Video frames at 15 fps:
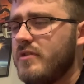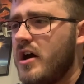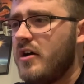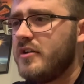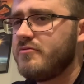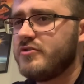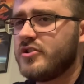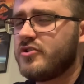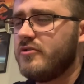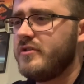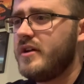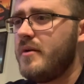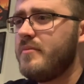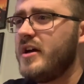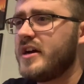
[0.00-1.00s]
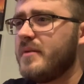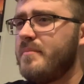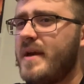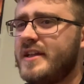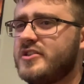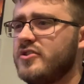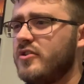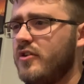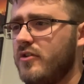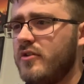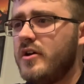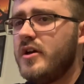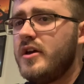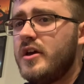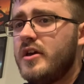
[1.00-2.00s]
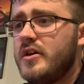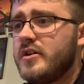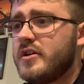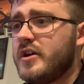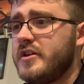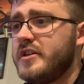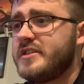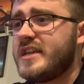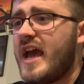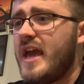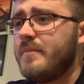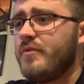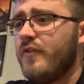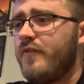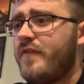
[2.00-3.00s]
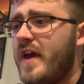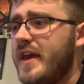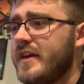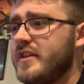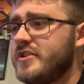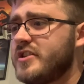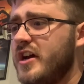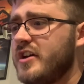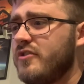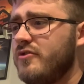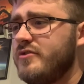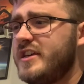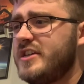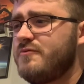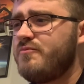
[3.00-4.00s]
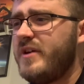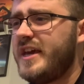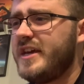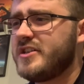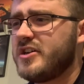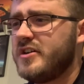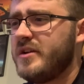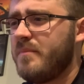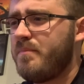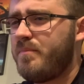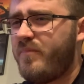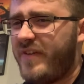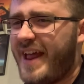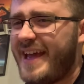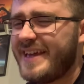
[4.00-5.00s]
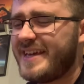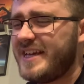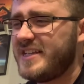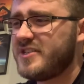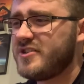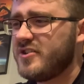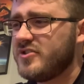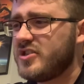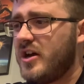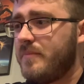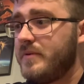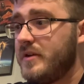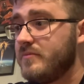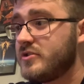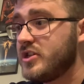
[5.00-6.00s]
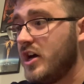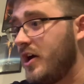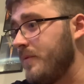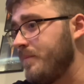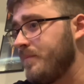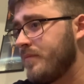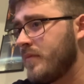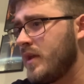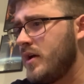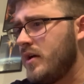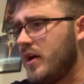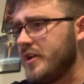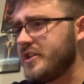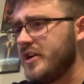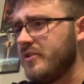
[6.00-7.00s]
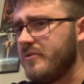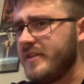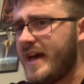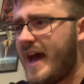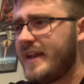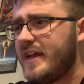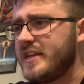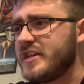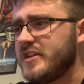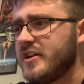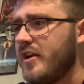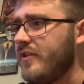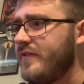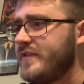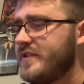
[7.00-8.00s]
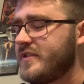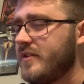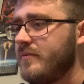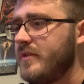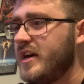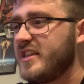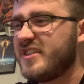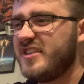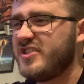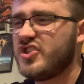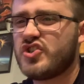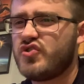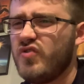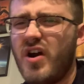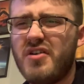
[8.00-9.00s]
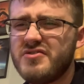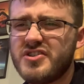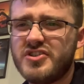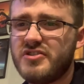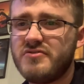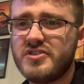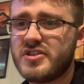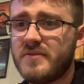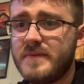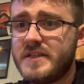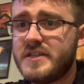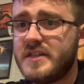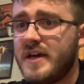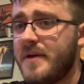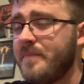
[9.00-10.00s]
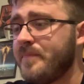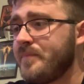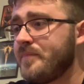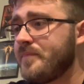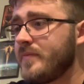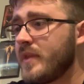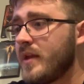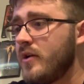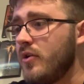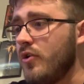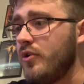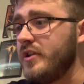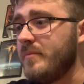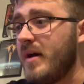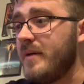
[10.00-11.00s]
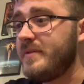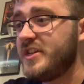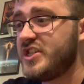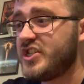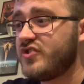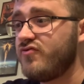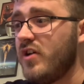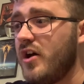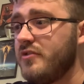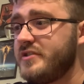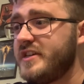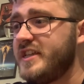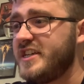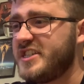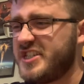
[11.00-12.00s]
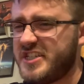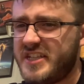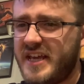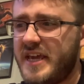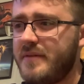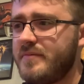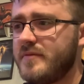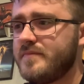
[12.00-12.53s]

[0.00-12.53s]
Well, I want to call it um, like a metal kind of table thing, and it's like all these weird kind of blankets on top of them. So I don't know what that is. I don't know if it's something like the Skrulls are doing something to them, or there might be Skrulls in their sleep.